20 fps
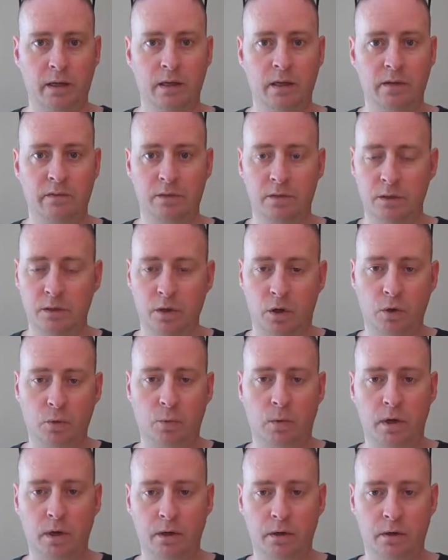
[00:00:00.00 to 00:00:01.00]
If you
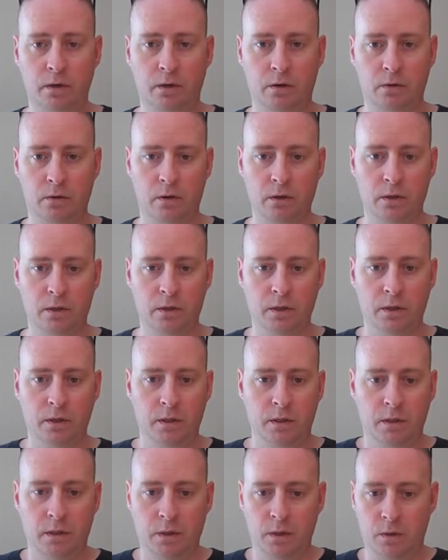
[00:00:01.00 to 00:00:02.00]
don't want to know
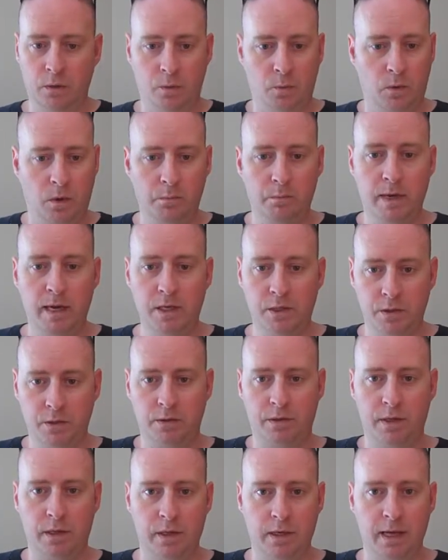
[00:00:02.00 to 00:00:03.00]
what
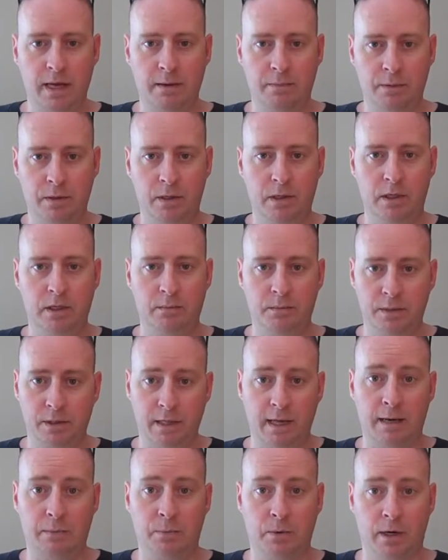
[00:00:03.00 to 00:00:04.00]
major thing happened to him,
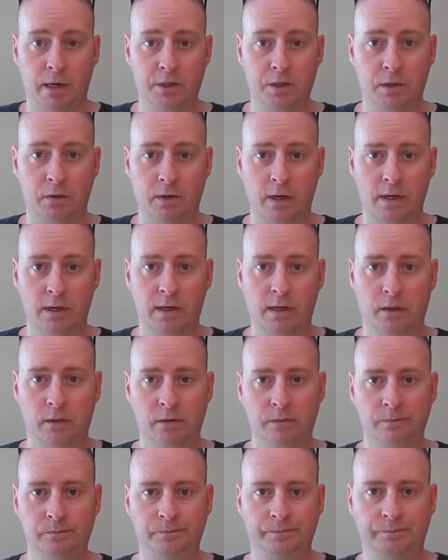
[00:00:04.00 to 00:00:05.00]
stop watching right
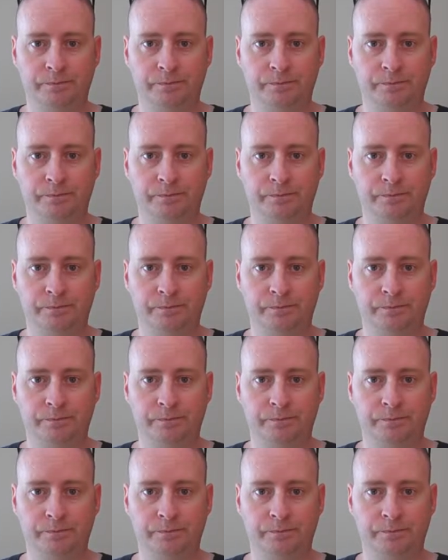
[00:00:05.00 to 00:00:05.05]
now.